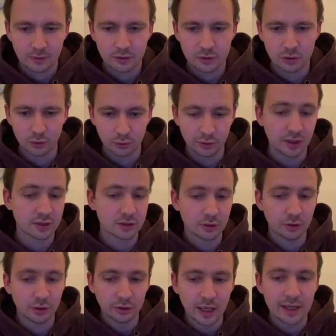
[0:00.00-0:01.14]
So things are
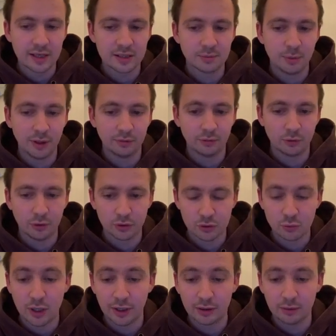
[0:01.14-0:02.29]
not as bad for you as
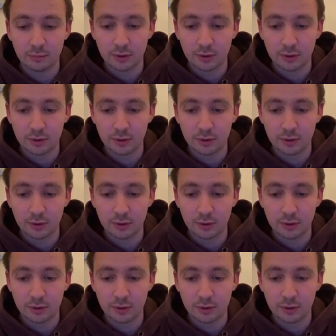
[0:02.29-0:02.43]
white,